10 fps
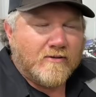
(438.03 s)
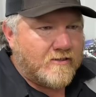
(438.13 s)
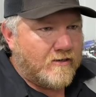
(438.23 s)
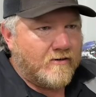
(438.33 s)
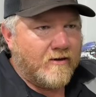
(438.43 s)

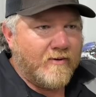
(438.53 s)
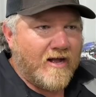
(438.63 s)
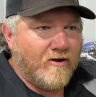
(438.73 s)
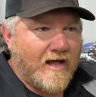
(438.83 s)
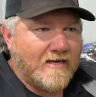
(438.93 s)
So here we
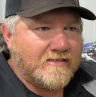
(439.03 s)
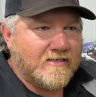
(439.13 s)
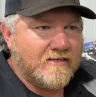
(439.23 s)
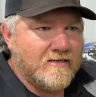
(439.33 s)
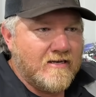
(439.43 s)
go, guys.
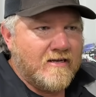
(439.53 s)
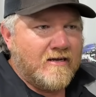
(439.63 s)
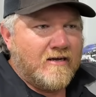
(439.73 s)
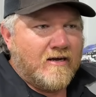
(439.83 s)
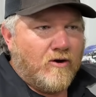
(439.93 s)

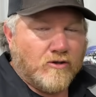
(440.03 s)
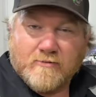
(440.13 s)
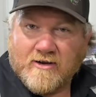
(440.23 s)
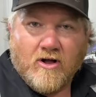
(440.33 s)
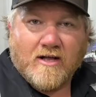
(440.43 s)

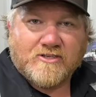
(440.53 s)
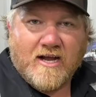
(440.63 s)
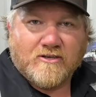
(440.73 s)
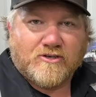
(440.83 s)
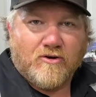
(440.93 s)
Ultimate Call Out
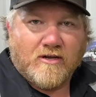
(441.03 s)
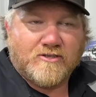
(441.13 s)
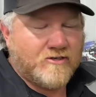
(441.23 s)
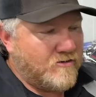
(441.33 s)
Challenge Crunch,